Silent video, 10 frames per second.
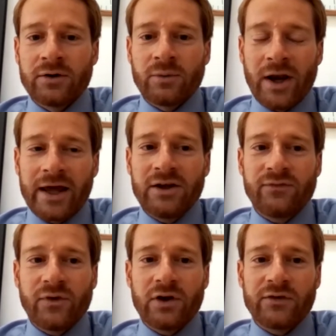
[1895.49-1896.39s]
well,
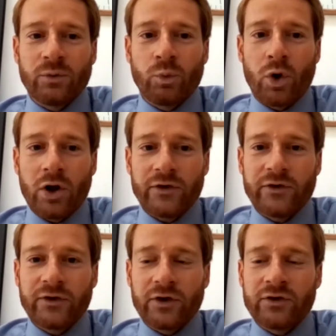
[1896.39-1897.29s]
firstly, what
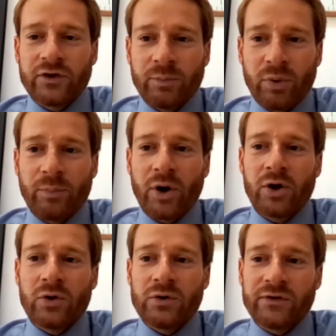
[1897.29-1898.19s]
do you
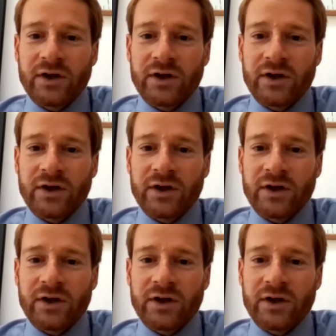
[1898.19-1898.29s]
propose